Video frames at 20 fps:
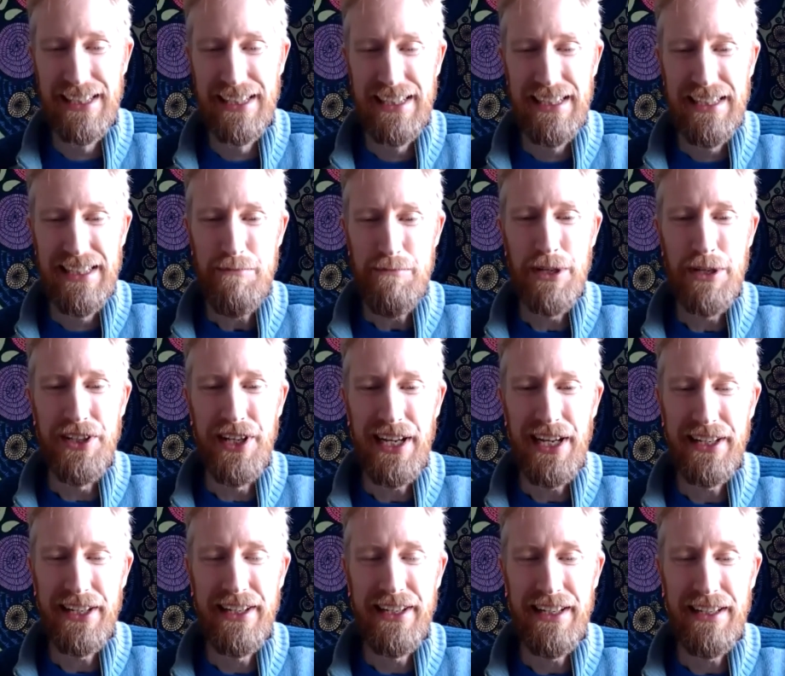But
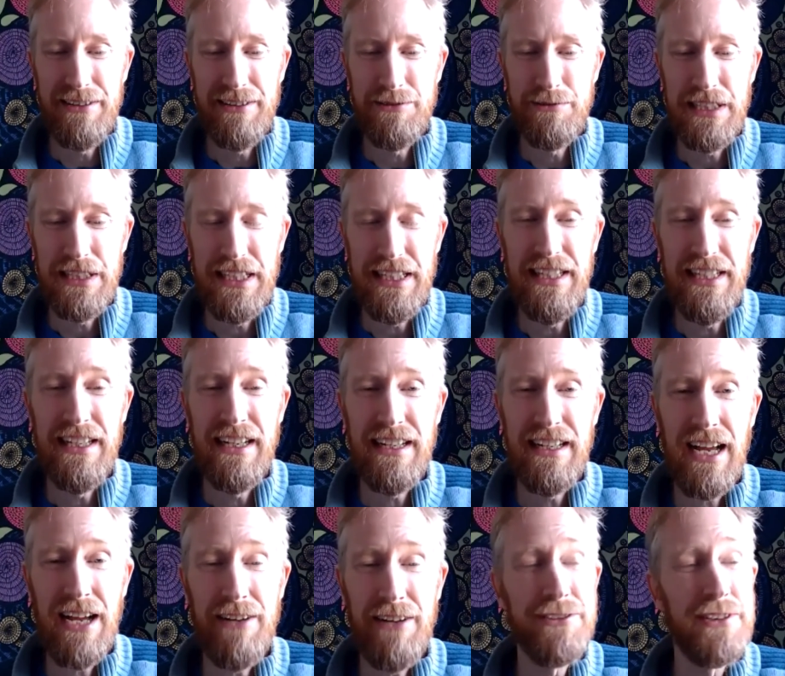then we
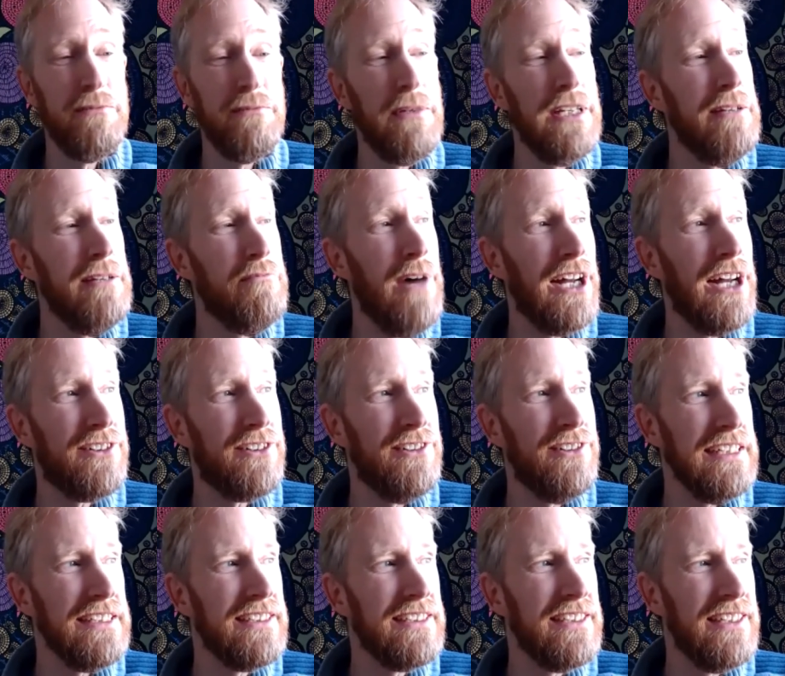have to be better
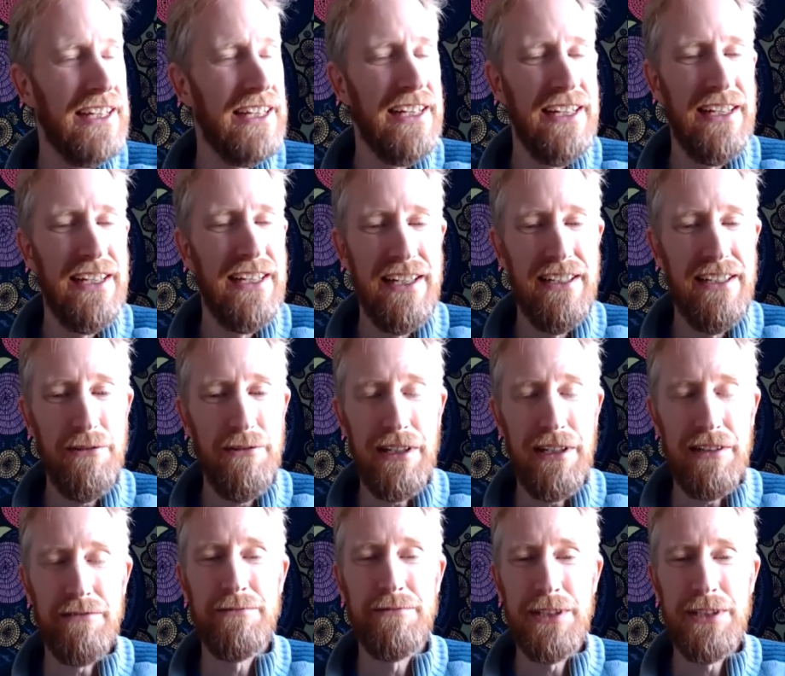at,
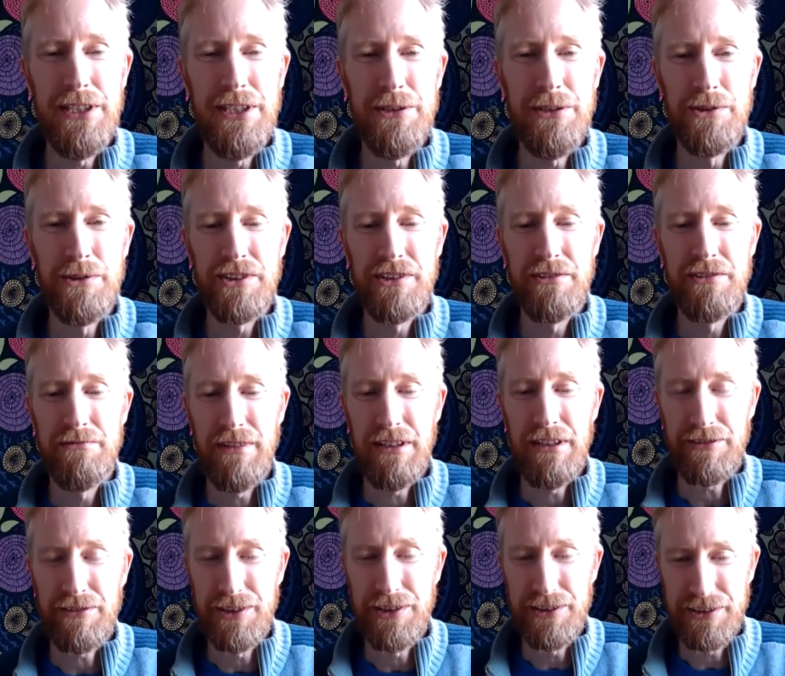well, we use, of
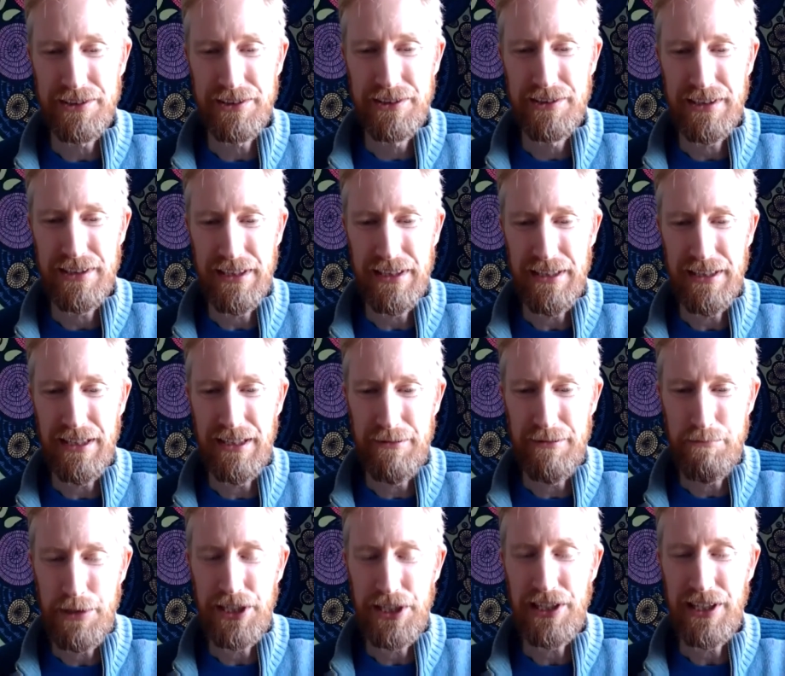course,
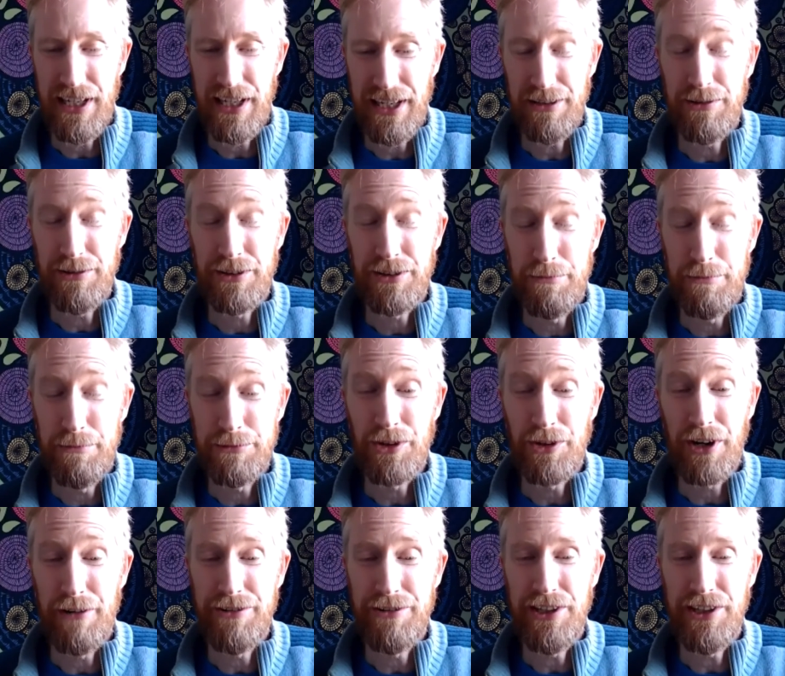PKI or
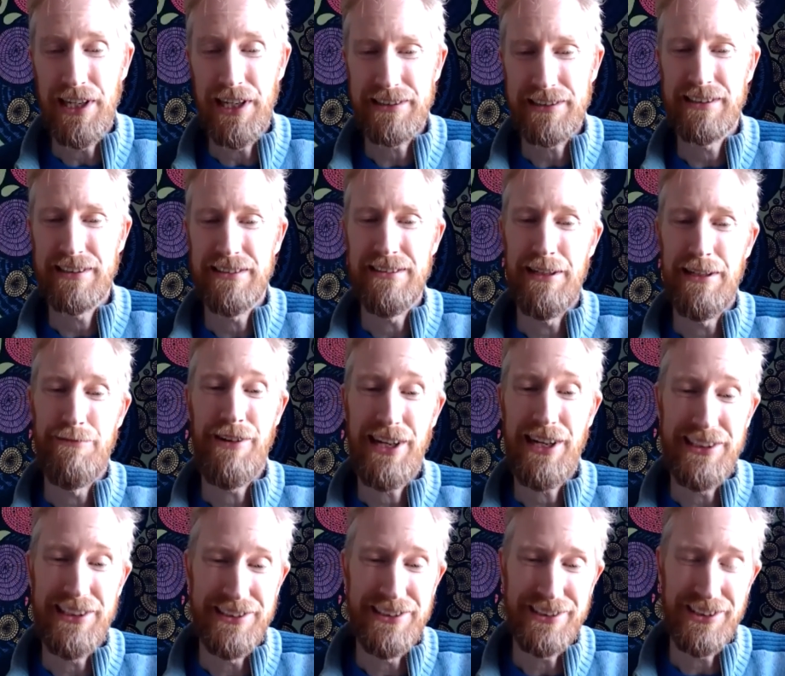cryptography as
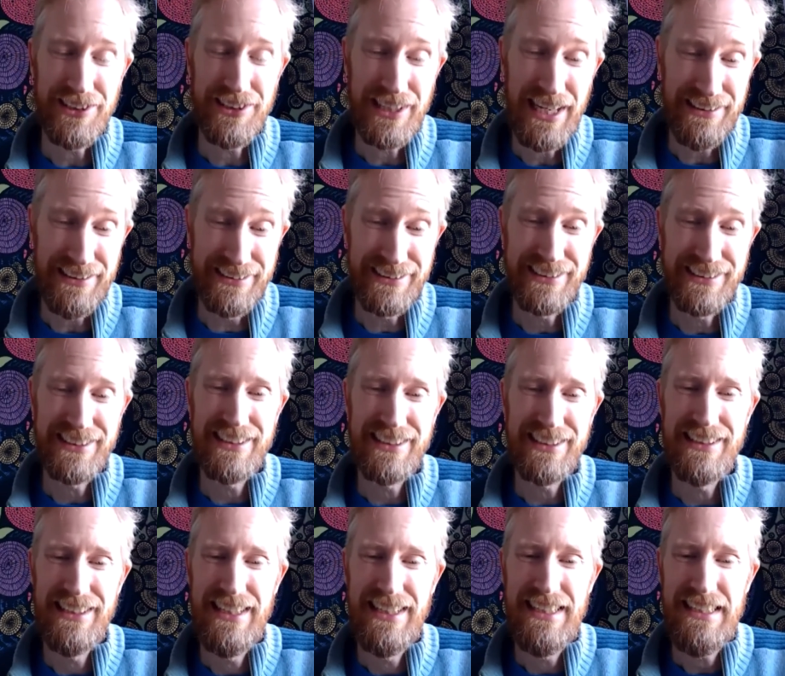defense against
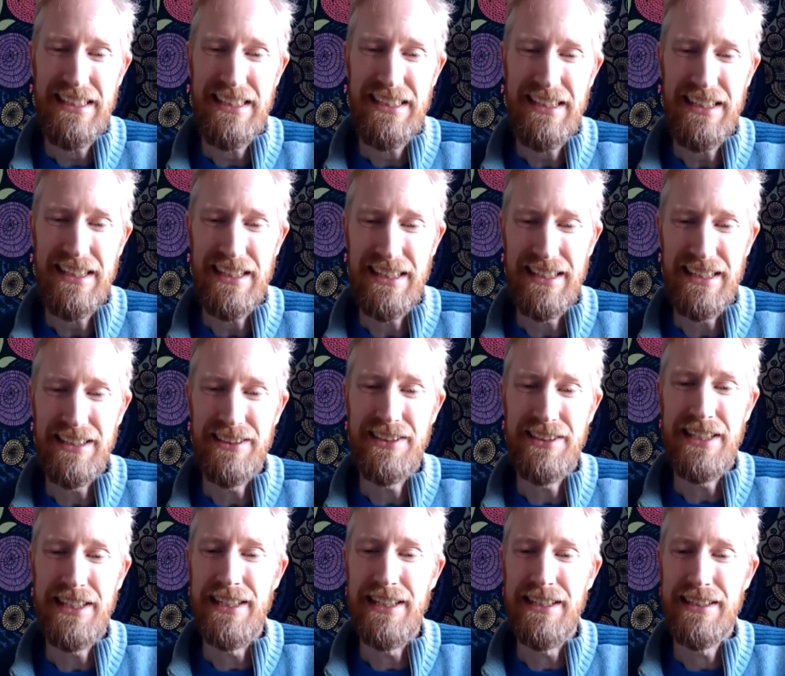
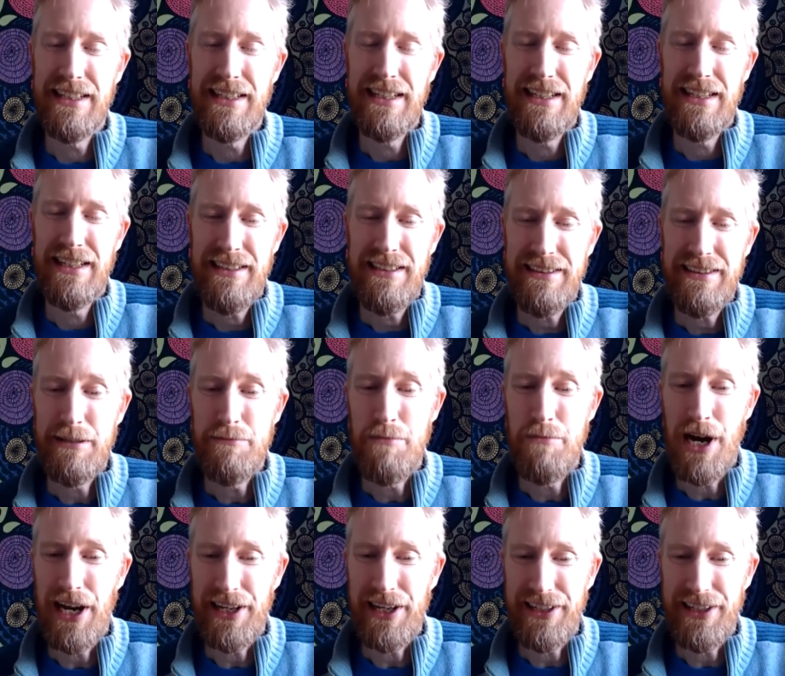the
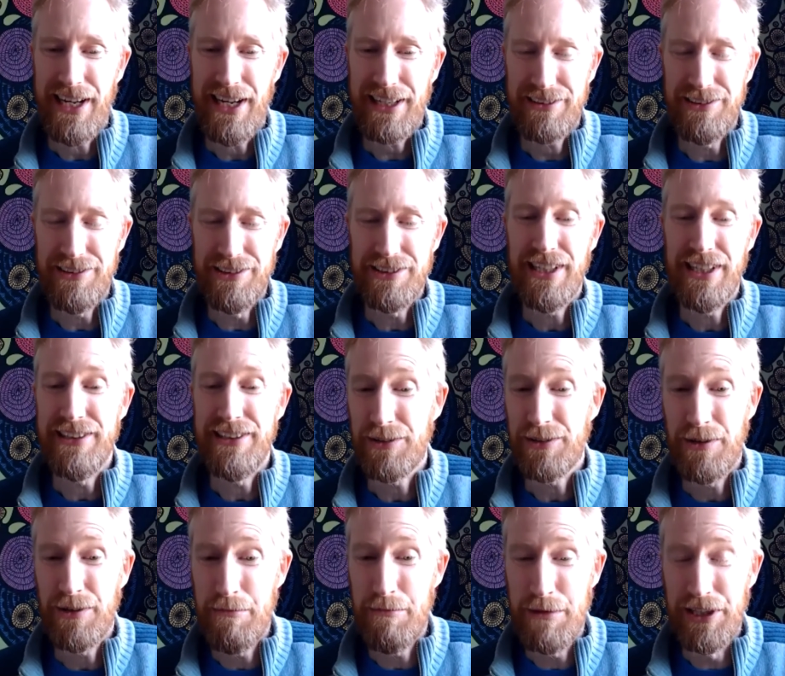bad actors and the
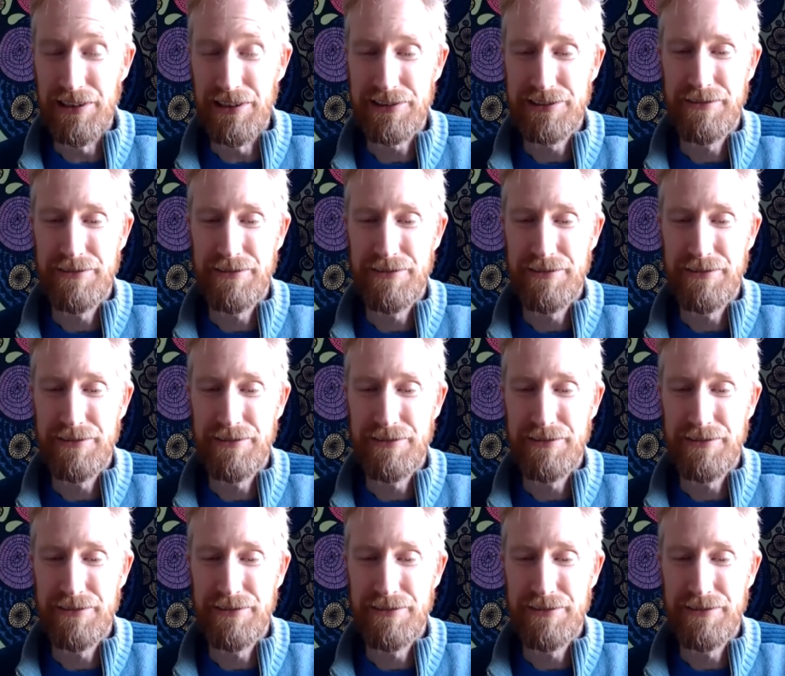criminals.